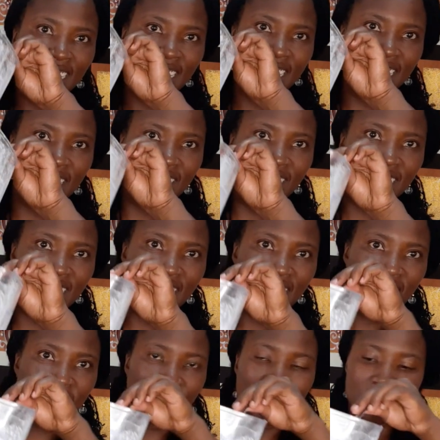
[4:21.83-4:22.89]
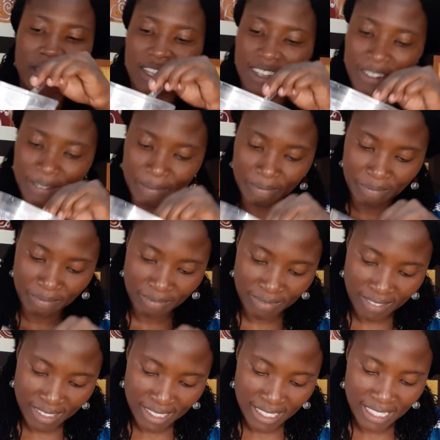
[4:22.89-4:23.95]
can you see it from here?
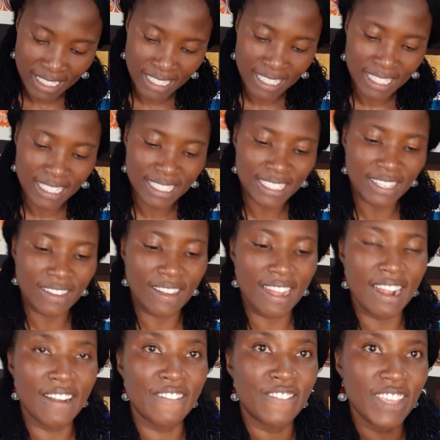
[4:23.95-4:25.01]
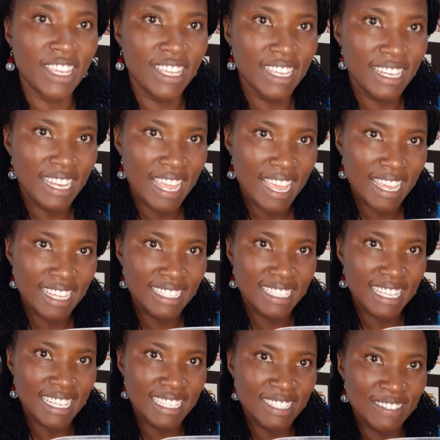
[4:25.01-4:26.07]
So our veganese
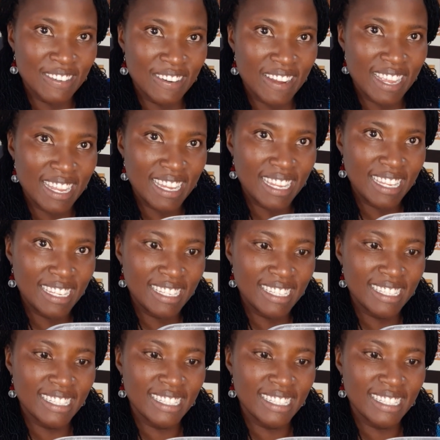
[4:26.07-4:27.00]
is ready.